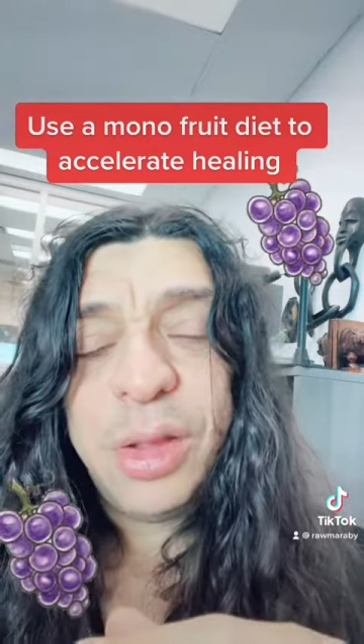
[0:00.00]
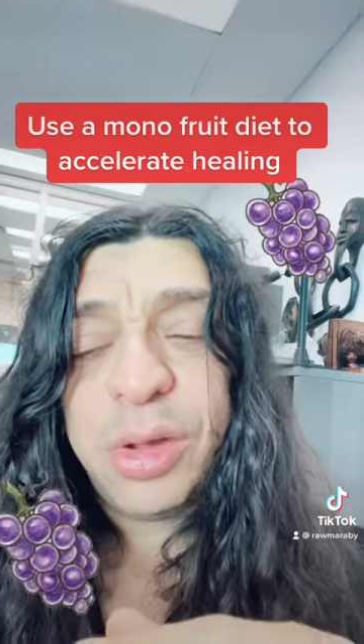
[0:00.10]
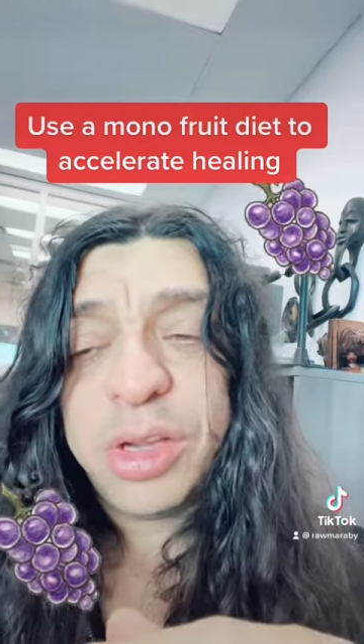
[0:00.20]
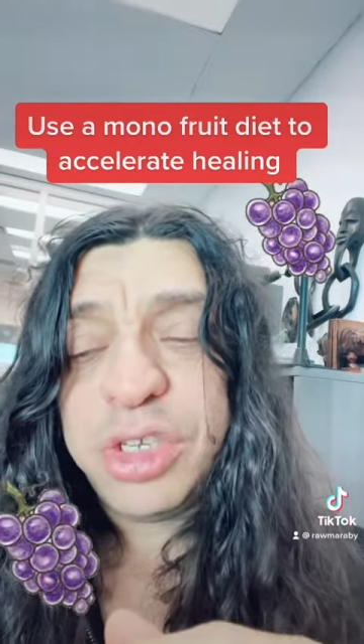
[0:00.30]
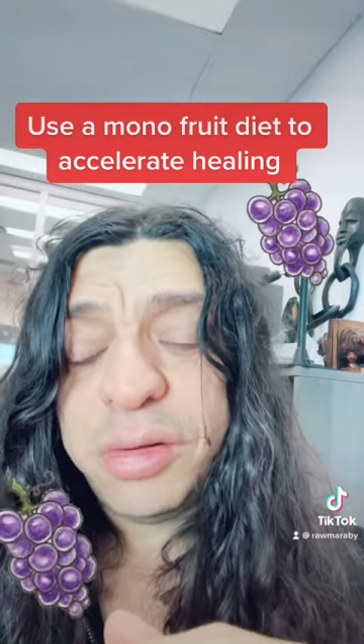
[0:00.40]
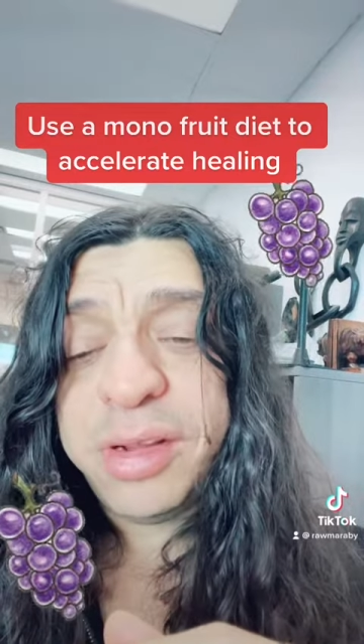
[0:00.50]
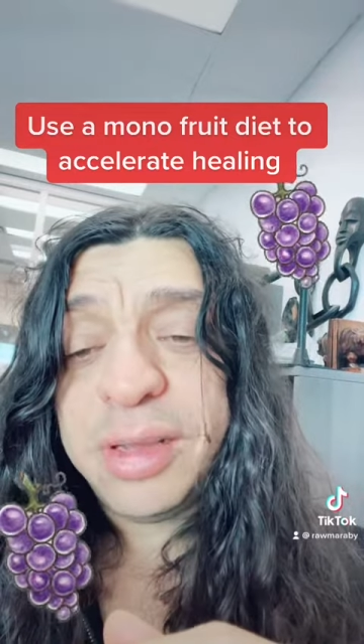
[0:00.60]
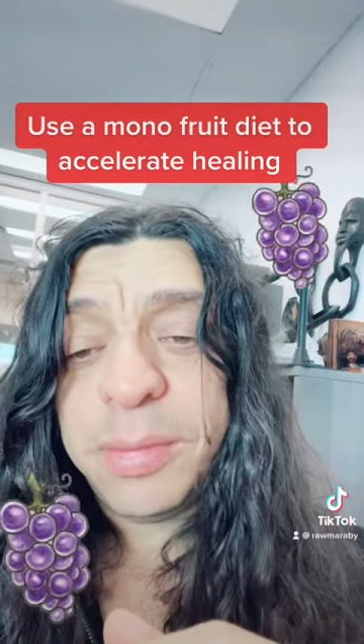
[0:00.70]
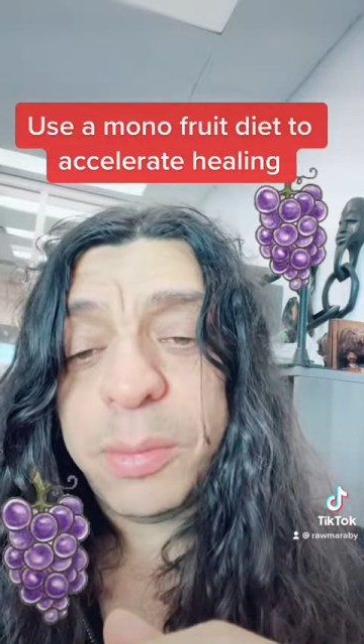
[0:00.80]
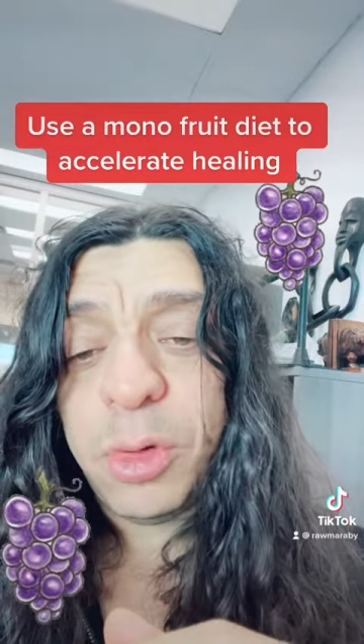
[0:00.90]
You're
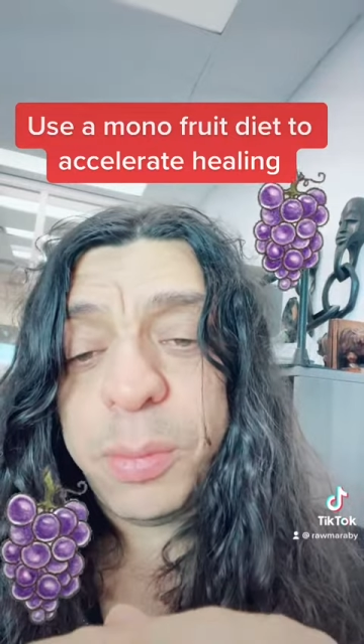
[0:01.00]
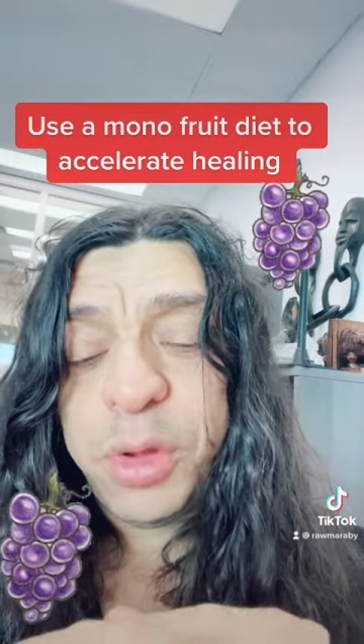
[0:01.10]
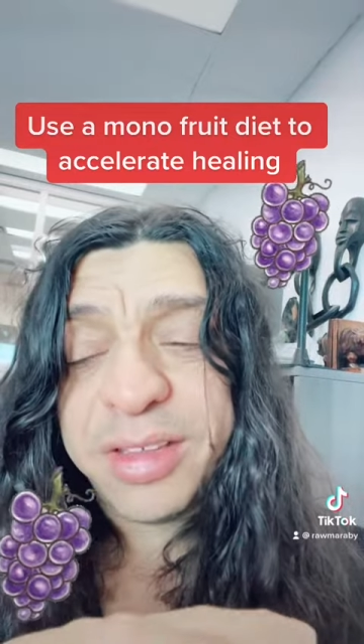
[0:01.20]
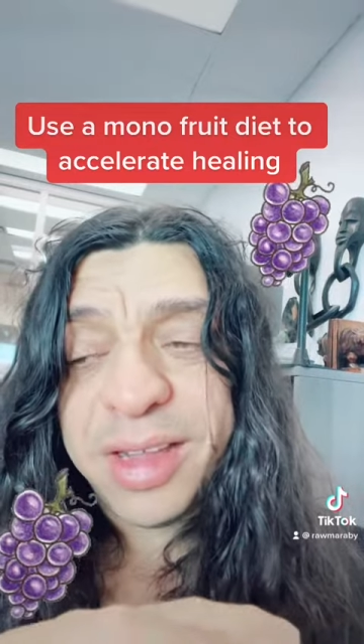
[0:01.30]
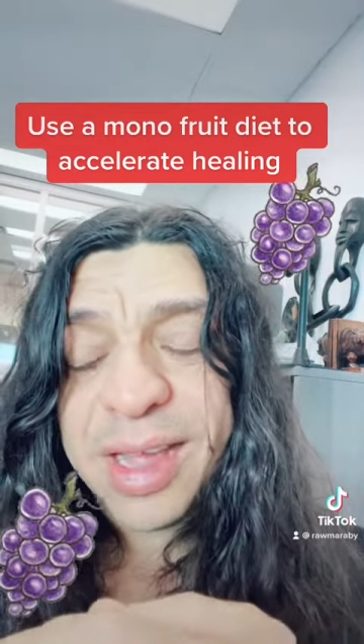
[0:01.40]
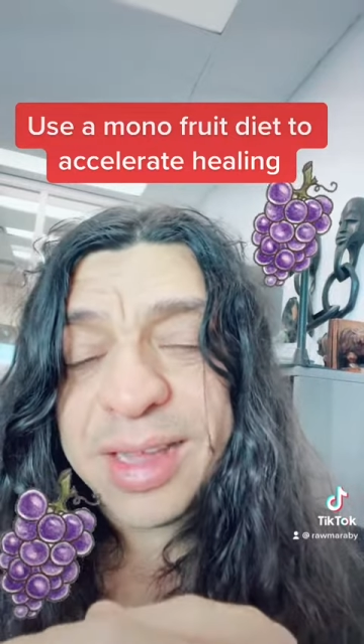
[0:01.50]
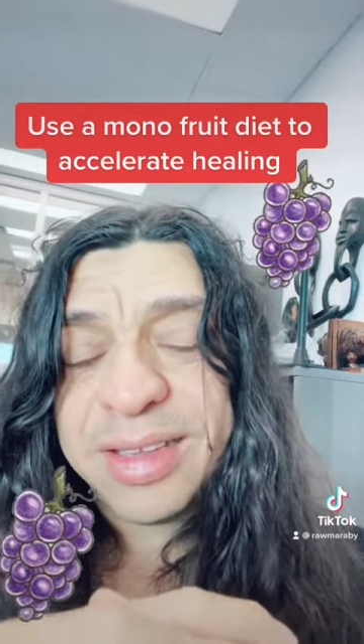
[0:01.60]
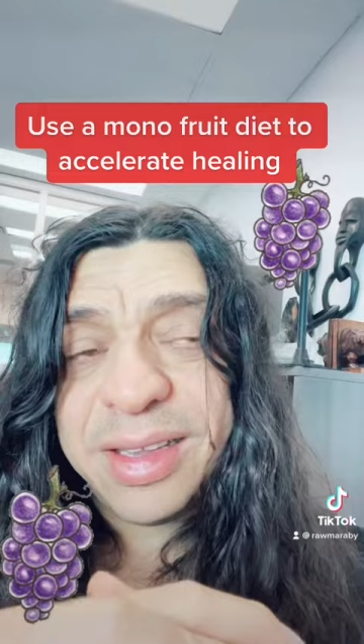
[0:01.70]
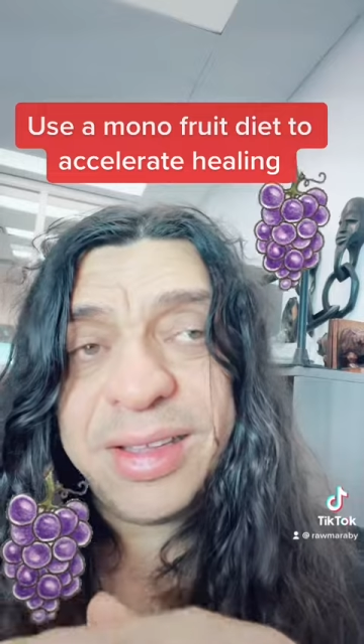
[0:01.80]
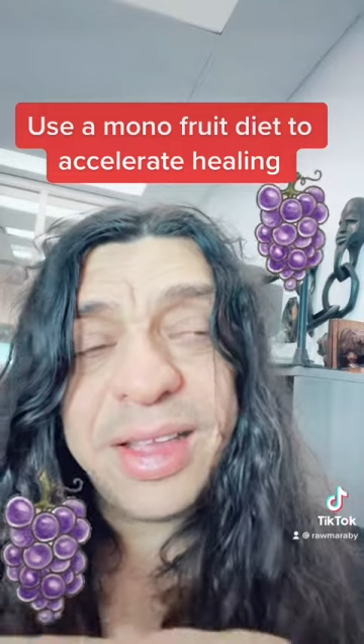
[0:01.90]
generating more mucus and
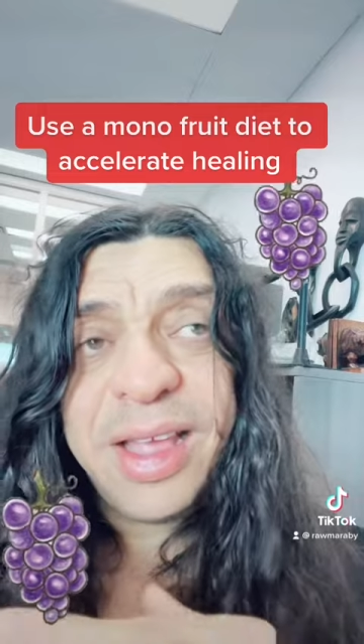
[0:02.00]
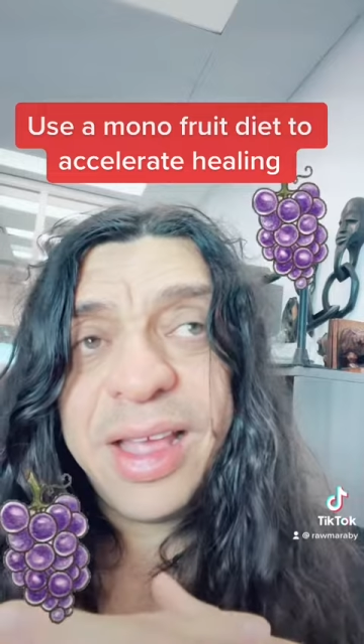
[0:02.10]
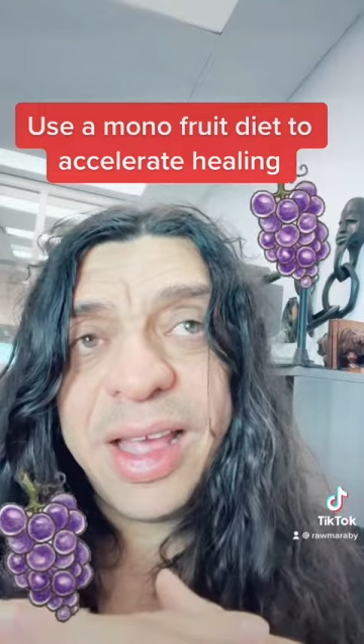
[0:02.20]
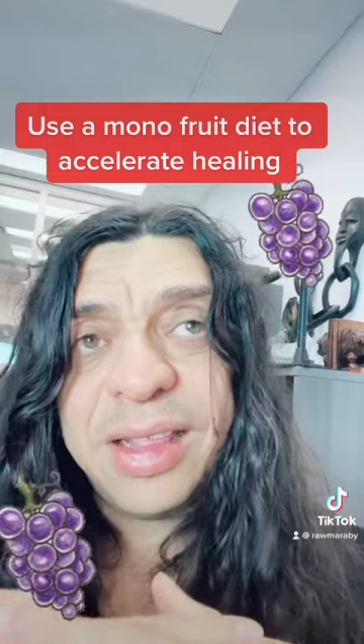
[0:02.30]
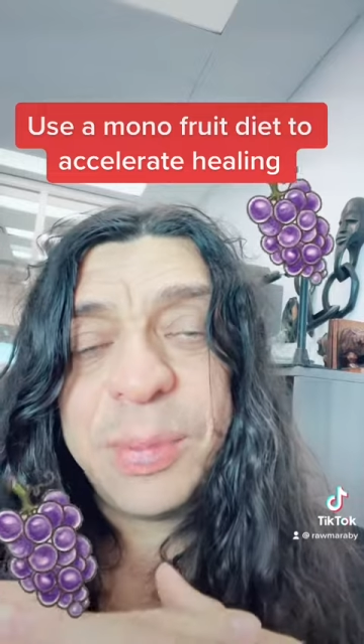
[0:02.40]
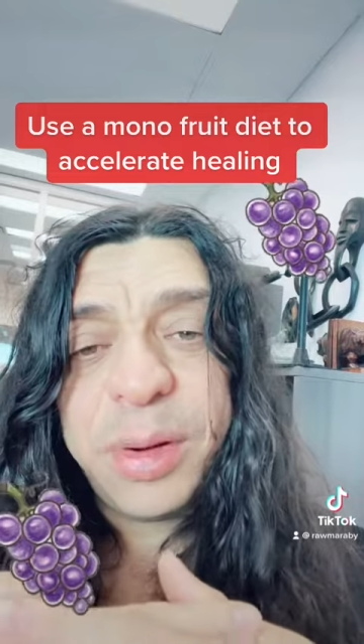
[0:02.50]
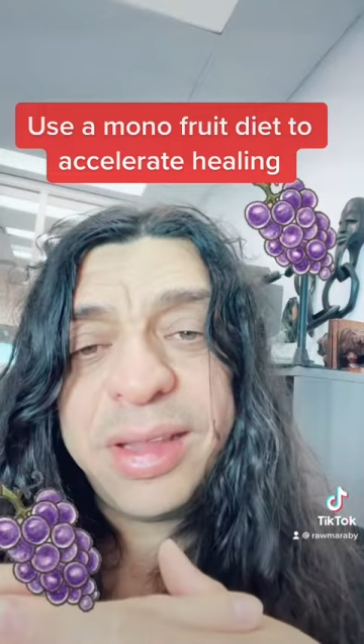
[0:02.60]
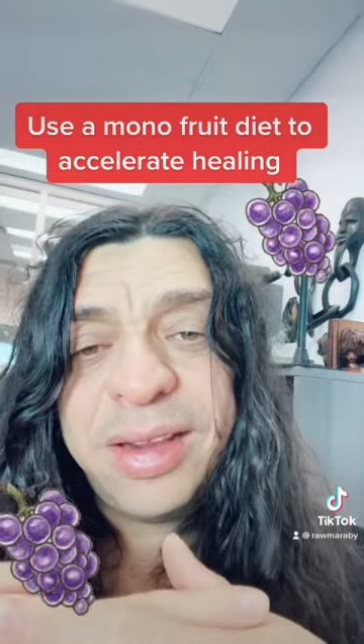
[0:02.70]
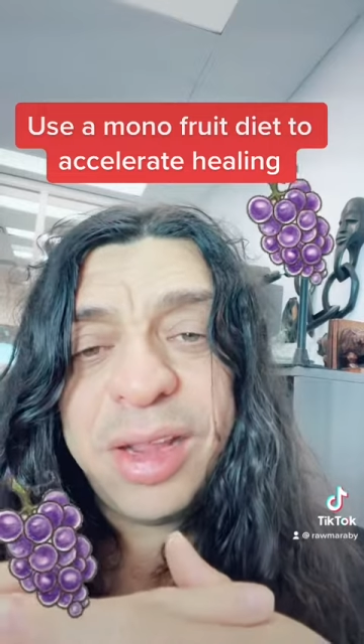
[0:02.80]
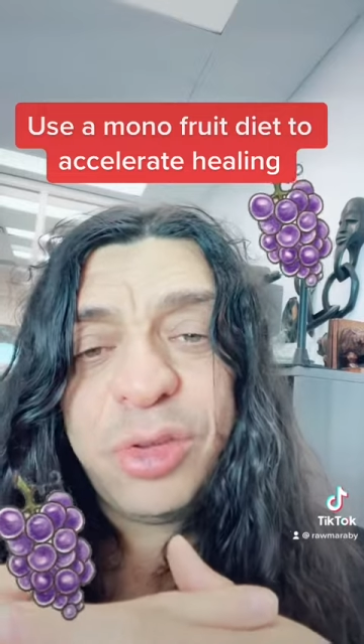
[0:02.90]
acids, and the body
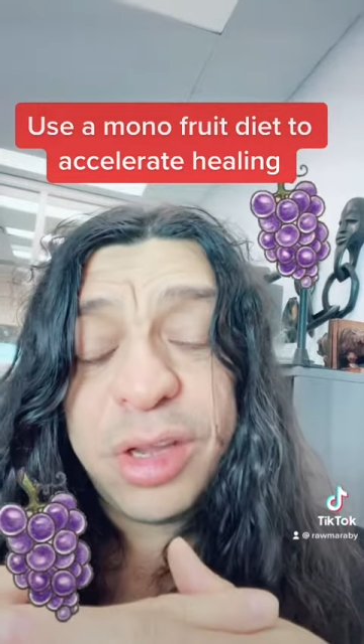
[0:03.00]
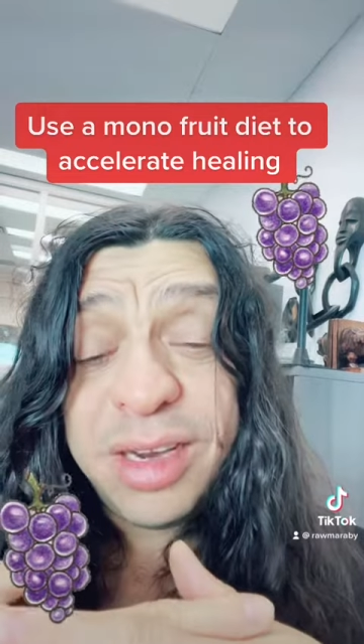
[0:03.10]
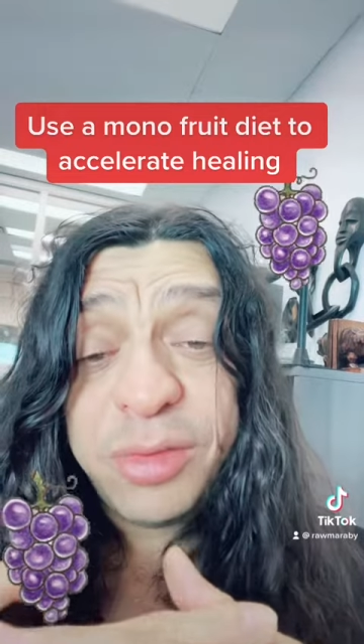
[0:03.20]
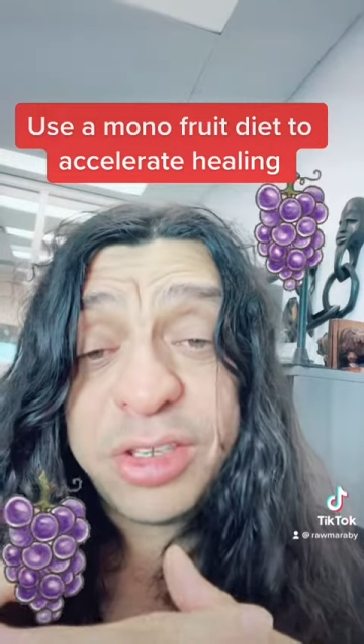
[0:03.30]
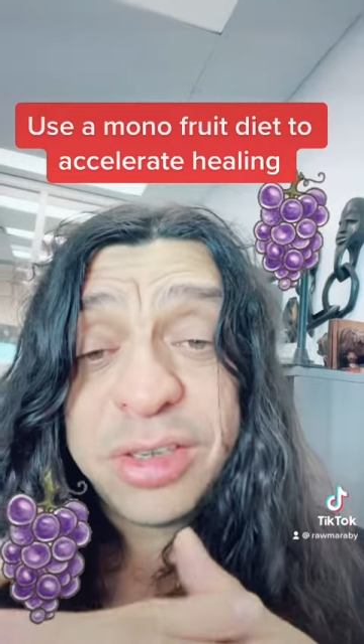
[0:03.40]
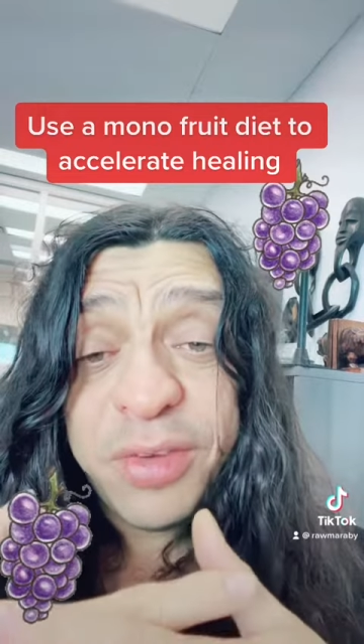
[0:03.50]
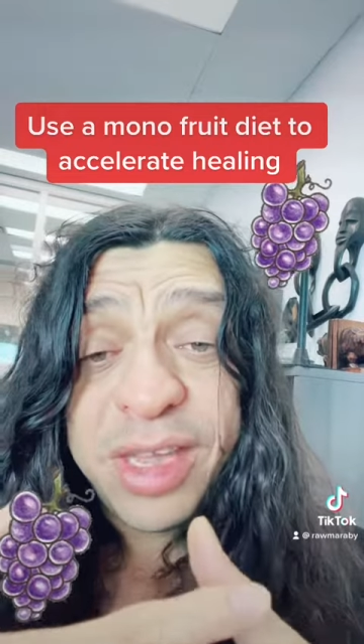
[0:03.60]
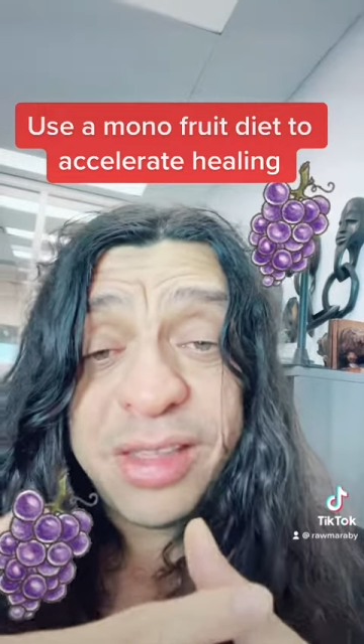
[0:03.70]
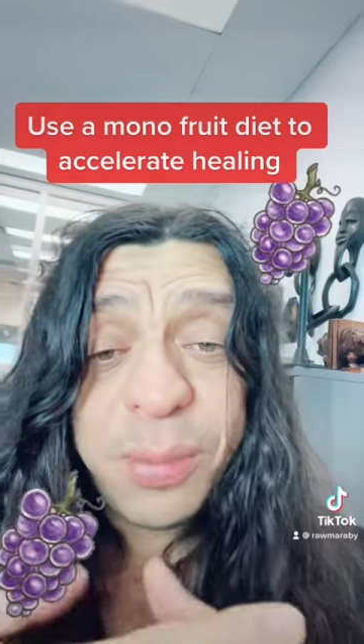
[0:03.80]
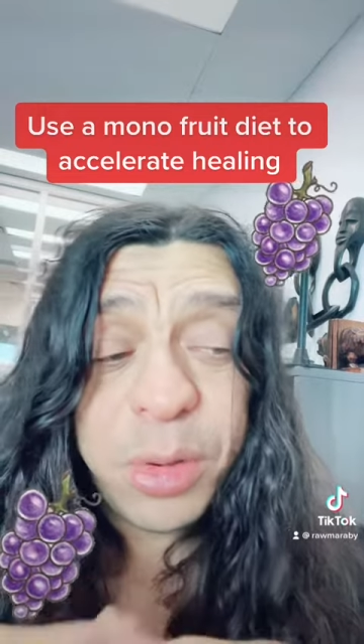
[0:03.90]
is literally
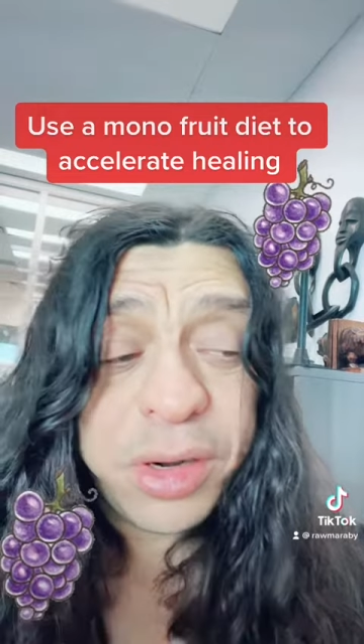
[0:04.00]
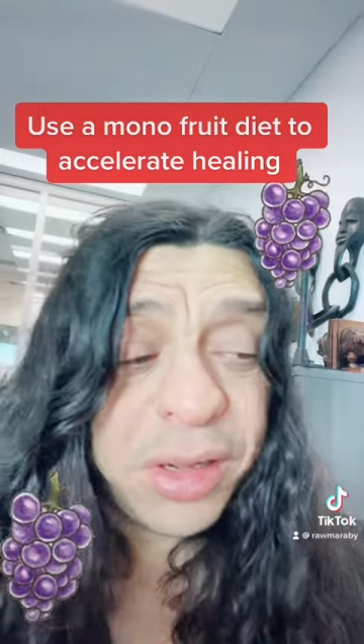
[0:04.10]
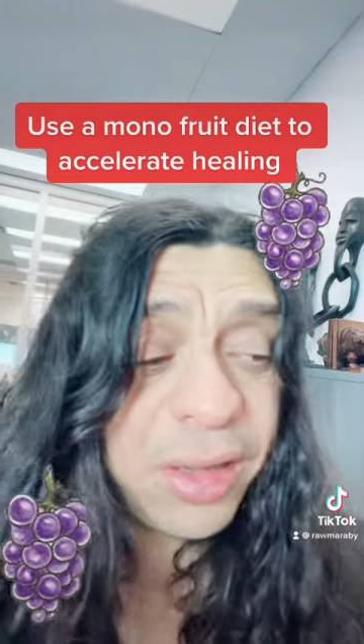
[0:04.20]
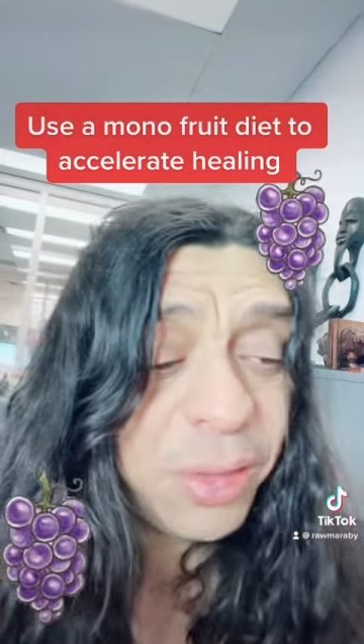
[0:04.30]
suffocating the body.